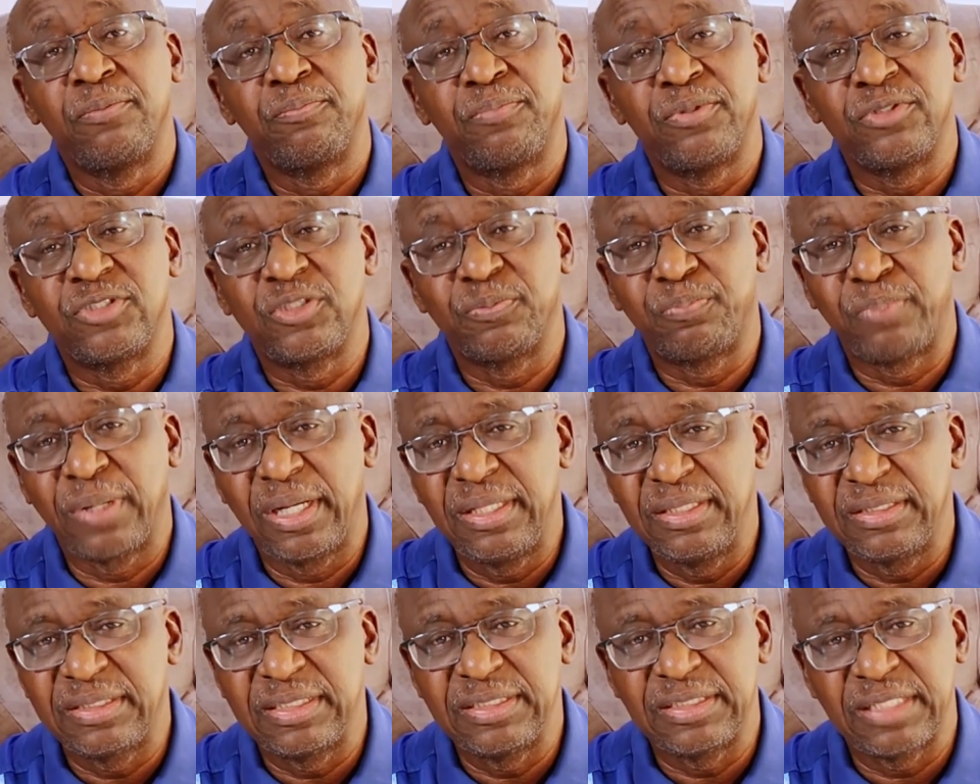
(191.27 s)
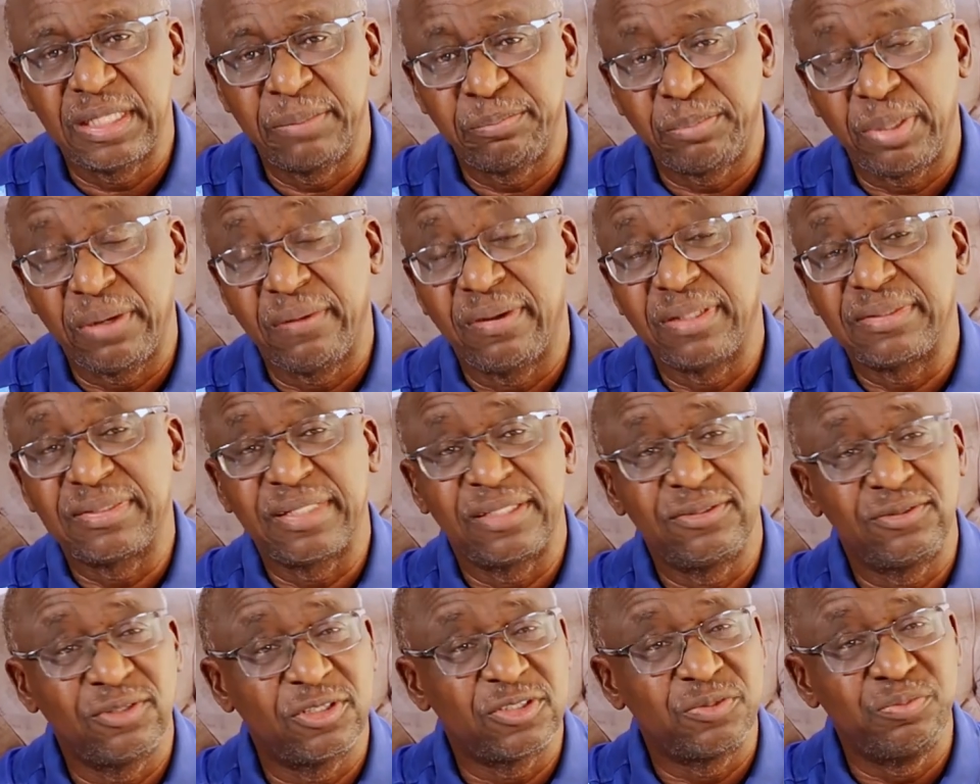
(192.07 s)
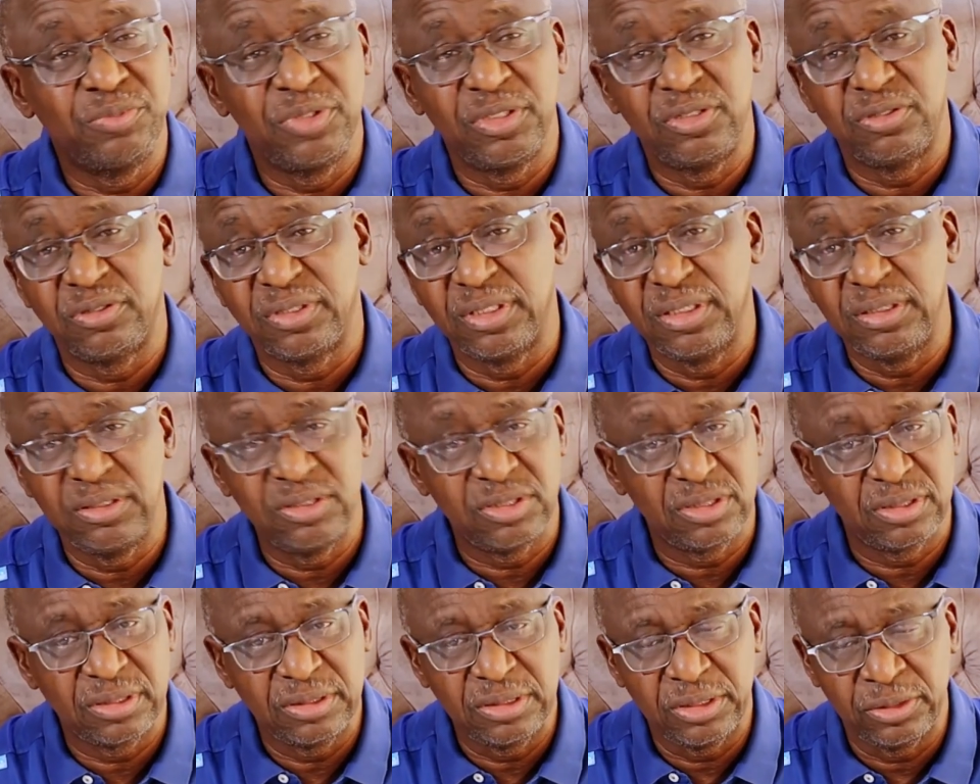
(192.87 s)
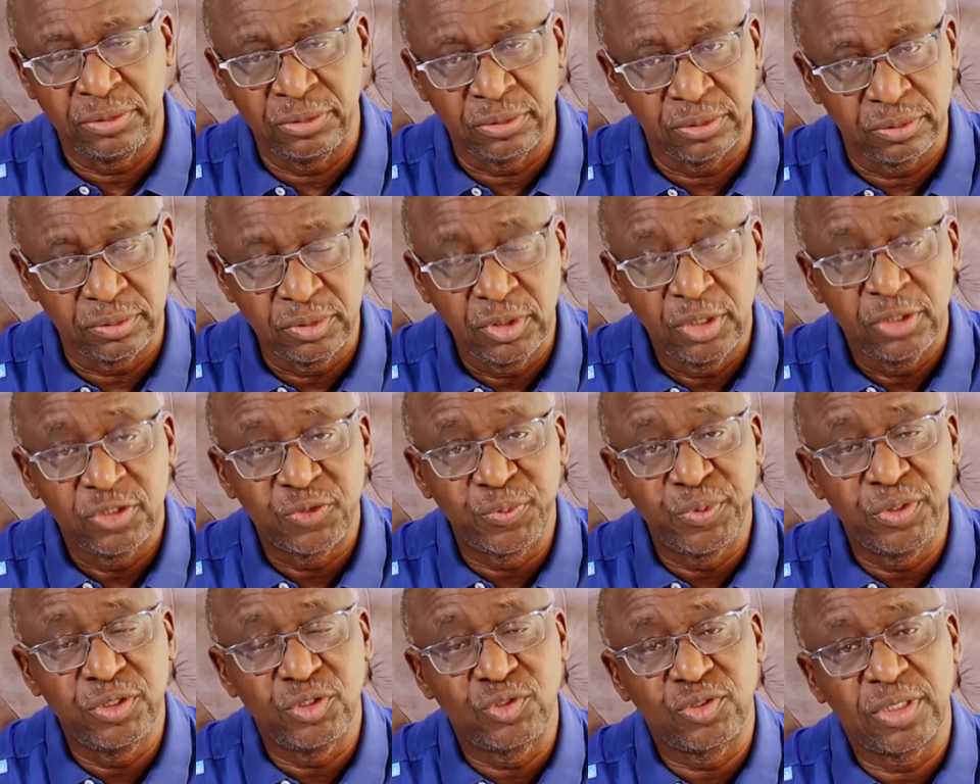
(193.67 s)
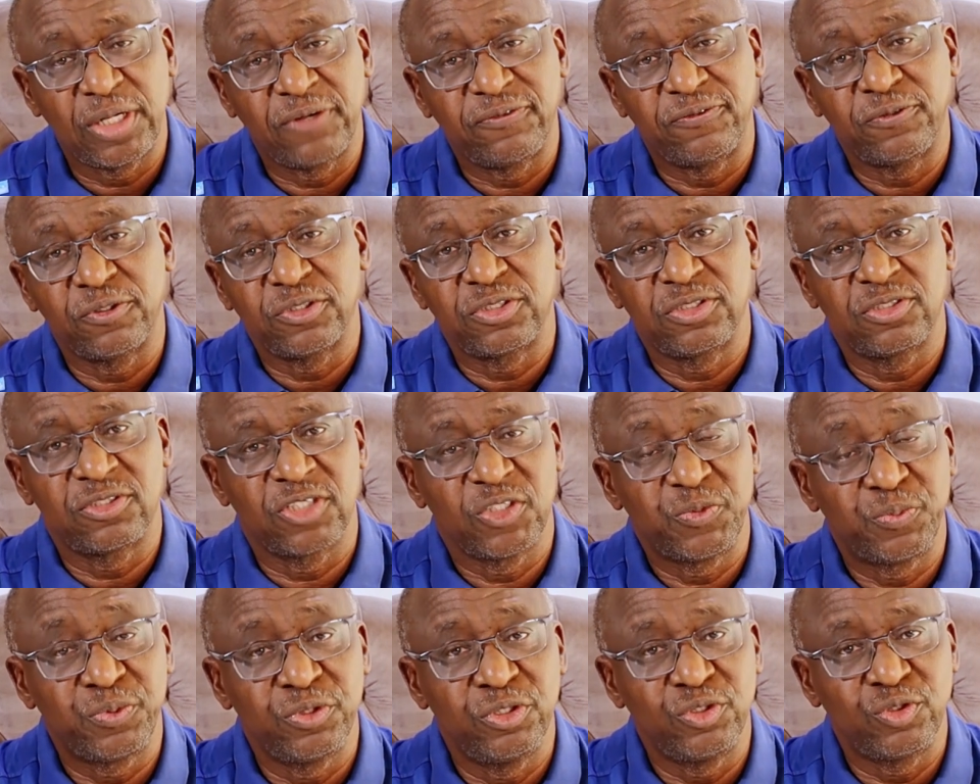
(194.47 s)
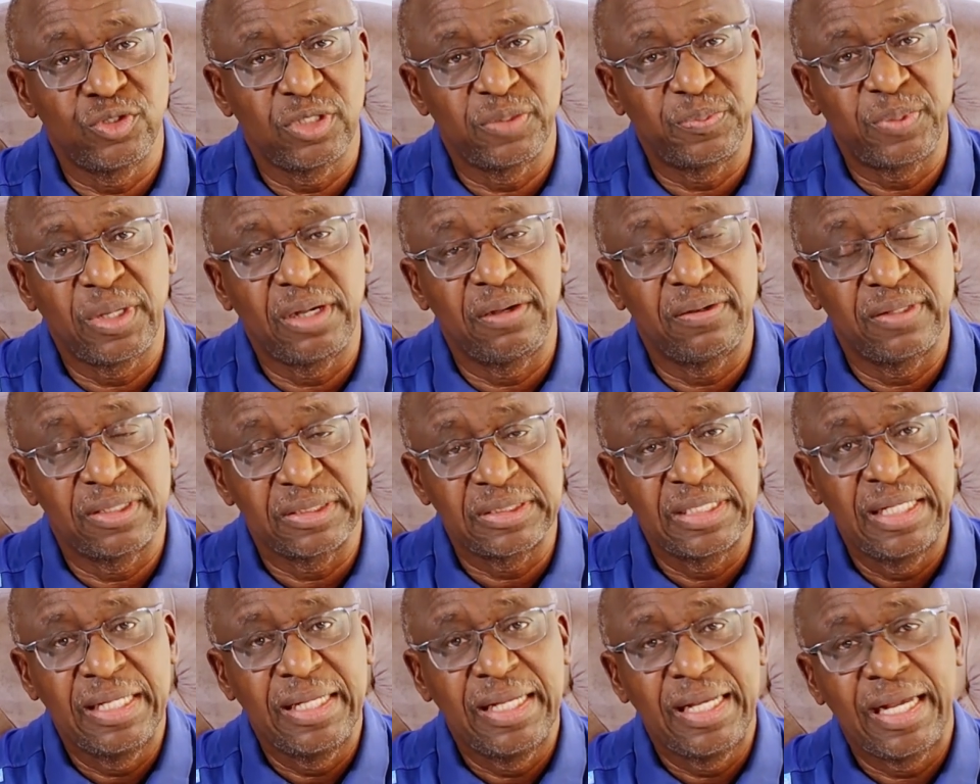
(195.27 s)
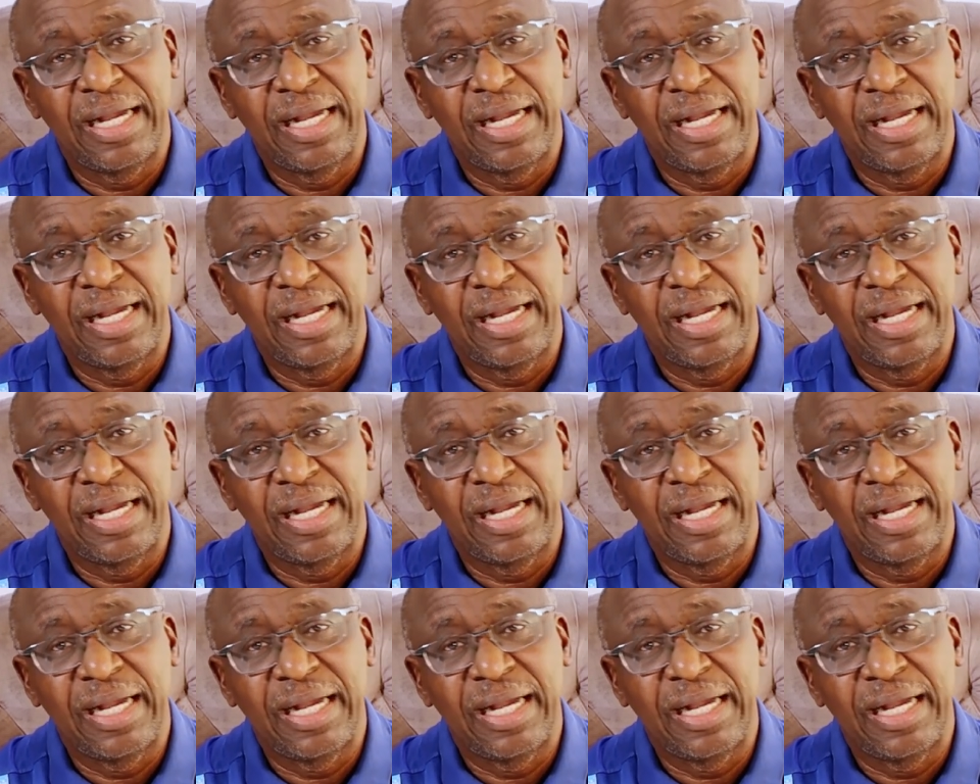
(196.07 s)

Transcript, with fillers: principalities and powers are just mid-range, you know, spiritual forces or spiritual powers,